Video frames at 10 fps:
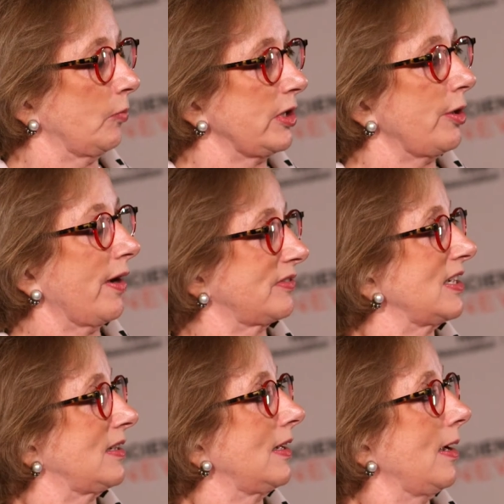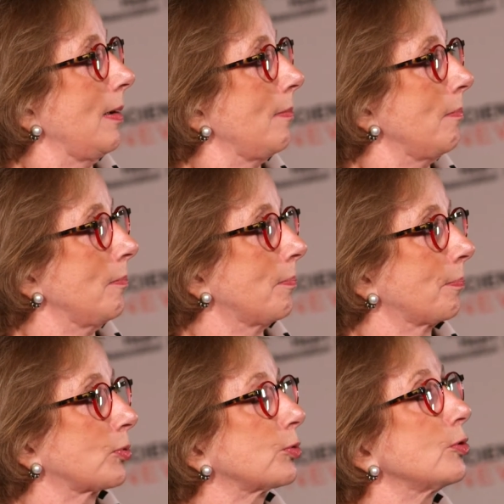when you have to
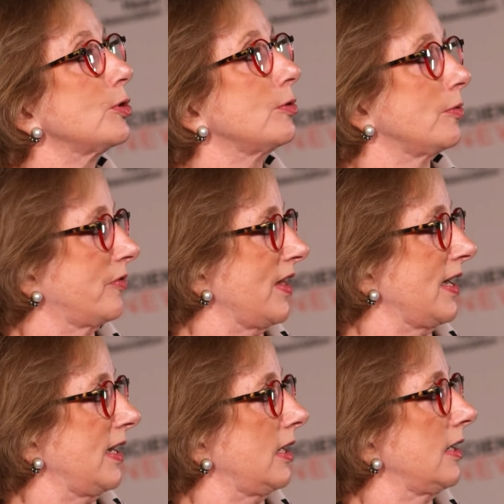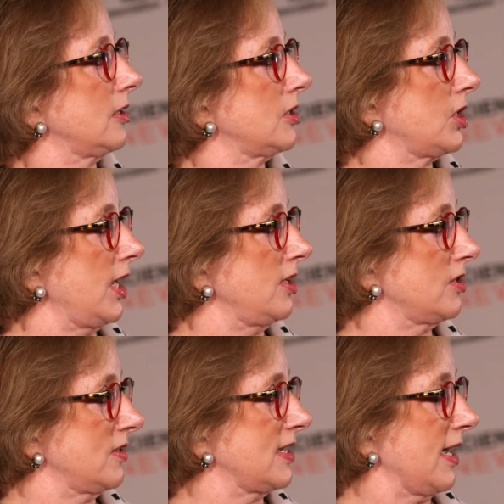prove that it
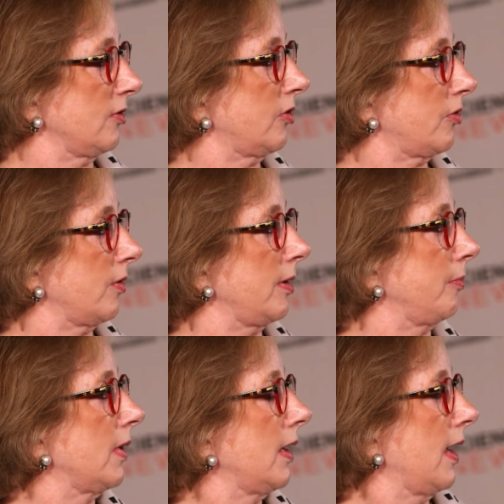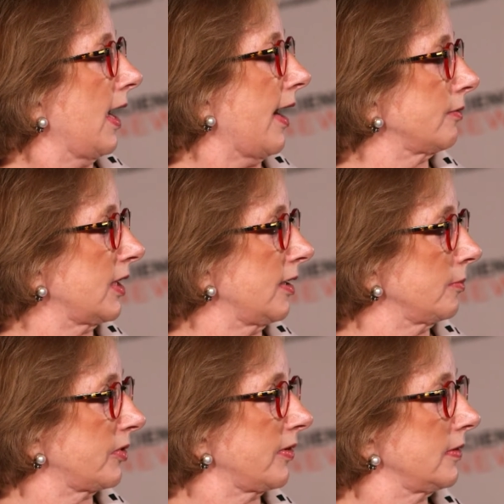changes downstream Th outcomes. That's